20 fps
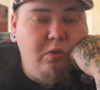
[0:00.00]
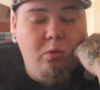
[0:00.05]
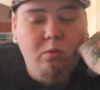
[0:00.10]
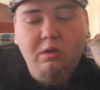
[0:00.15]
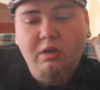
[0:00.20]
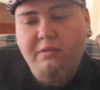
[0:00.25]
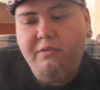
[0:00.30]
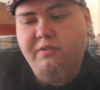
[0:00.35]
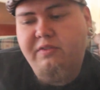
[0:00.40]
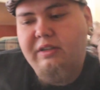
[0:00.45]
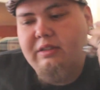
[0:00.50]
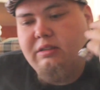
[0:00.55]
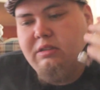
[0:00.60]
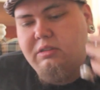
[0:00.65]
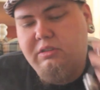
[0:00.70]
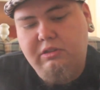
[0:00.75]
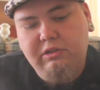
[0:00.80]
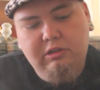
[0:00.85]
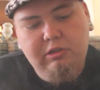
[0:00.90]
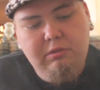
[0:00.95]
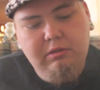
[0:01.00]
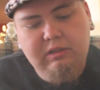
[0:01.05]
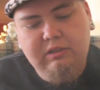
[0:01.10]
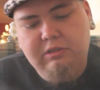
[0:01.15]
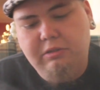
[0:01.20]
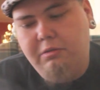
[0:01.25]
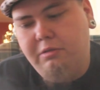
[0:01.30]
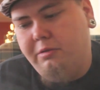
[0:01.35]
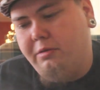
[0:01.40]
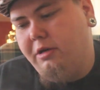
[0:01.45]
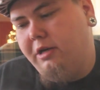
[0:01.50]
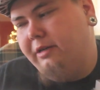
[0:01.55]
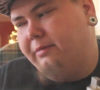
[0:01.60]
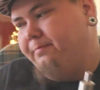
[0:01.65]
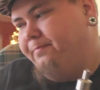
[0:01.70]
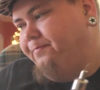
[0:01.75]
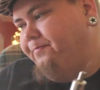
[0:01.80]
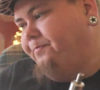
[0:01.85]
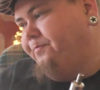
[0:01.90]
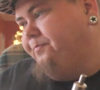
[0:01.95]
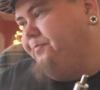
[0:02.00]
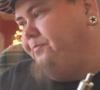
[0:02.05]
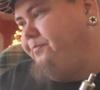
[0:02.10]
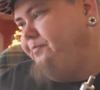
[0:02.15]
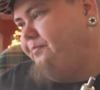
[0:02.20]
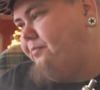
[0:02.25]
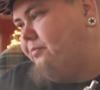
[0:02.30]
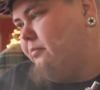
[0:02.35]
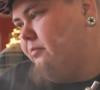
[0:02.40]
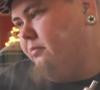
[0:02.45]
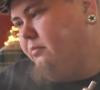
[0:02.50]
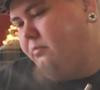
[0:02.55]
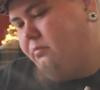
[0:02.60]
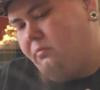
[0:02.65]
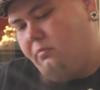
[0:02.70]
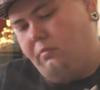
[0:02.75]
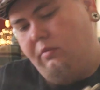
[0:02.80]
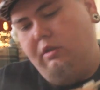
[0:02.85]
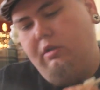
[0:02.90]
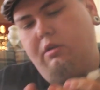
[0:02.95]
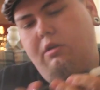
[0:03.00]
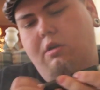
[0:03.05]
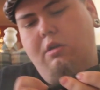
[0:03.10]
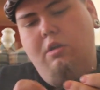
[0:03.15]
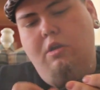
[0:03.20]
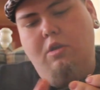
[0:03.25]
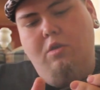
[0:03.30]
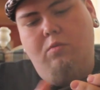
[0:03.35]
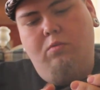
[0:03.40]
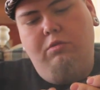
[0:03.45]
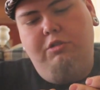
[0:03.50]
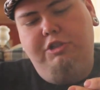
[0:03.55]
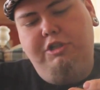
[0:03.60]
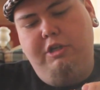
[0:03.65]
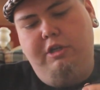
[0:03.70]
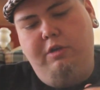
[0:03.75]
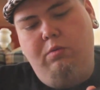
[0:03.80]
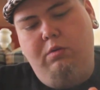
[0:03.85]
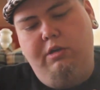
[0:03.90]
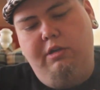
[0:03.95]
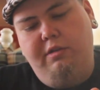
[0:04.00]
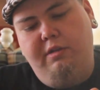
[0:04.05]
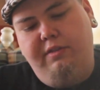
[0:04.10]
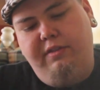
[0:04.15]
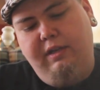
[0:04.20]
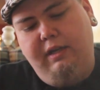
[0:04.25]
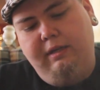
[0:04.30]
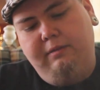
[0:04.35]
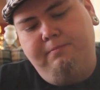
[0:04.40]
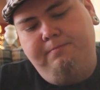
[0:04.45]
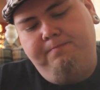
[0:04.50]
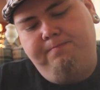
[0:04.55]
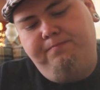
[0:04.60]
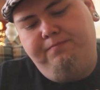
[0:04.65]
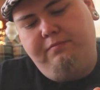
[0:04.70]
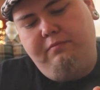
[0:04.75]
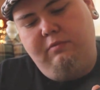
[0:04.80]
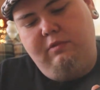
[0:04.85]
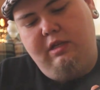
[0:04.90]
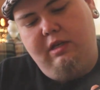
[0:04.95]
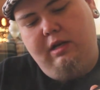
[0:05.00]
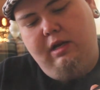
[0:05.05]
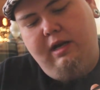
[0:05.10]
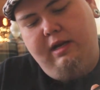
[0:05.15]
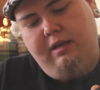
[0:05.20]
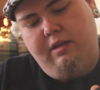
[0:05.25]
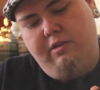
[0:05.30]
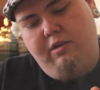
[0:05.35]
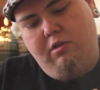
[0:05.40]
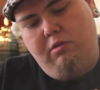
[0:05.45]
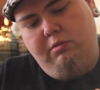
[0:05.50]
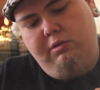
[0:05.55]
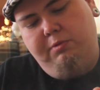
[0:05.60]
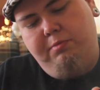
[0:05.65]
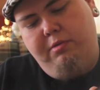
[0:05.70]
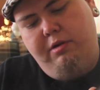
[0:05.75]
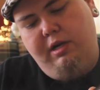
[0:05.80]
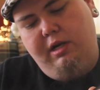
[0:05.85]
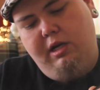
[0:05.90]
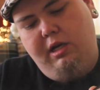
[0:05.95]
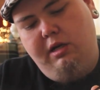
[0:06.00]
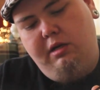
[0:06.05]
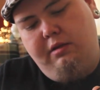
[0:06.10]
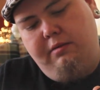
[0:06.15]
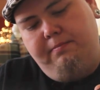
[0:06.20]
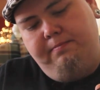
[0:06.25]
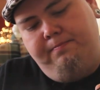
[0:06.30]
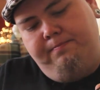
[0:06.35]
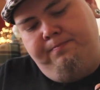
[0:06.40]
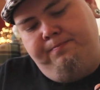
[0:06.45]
whatever Faceless is doing, he's doing it right. I want to show you one other thing that I thought was pretty neat.